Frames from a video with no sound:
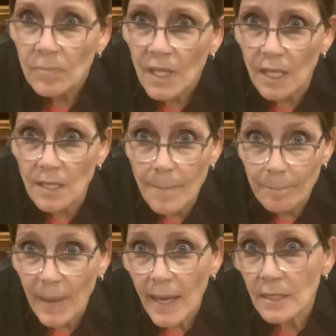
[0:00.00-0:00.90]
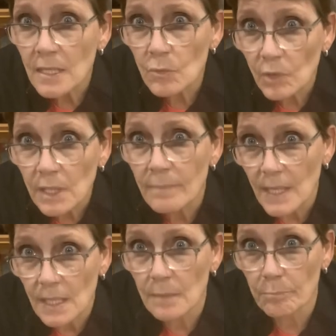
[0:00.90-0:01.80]
And that backing really
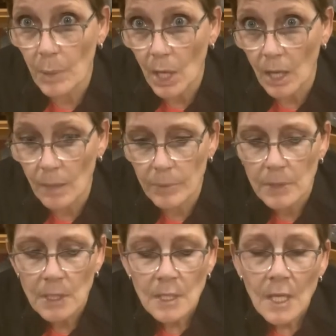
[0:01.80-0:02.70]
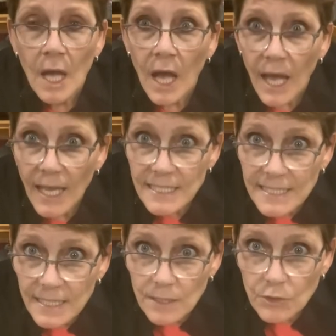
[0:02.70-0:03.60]
made it pop. I
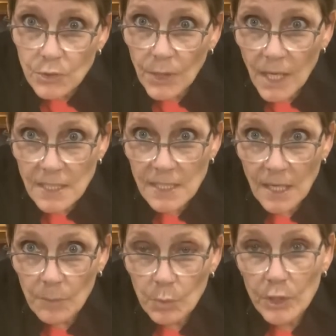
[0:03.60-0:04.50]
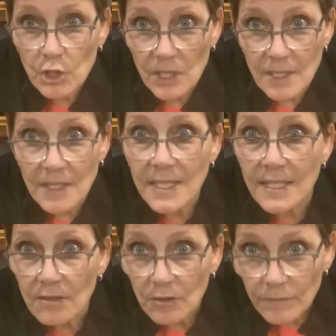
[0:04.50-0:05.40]
did try some with just a
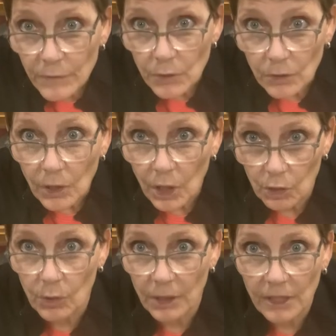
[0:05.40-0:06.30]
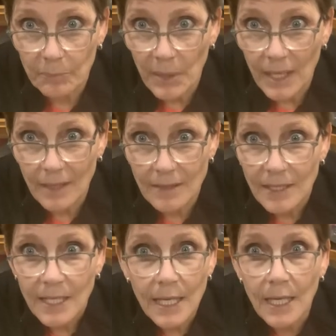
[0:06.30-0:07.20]
silver acrylic paint.
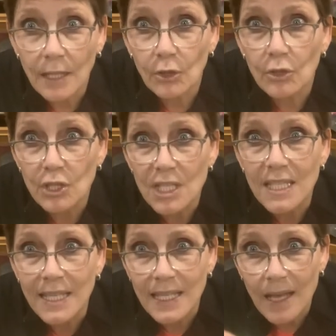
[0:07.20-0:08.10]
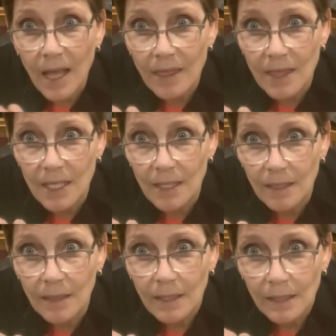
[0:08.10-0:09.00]
It looks
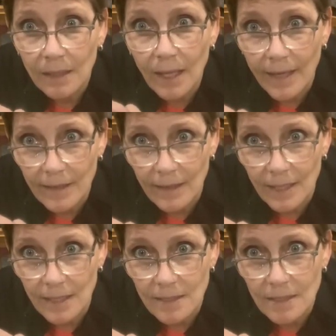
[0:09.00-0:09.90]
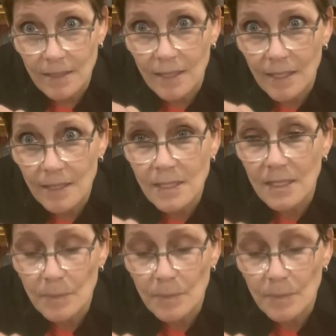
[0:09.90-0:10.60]
nothing like this. This is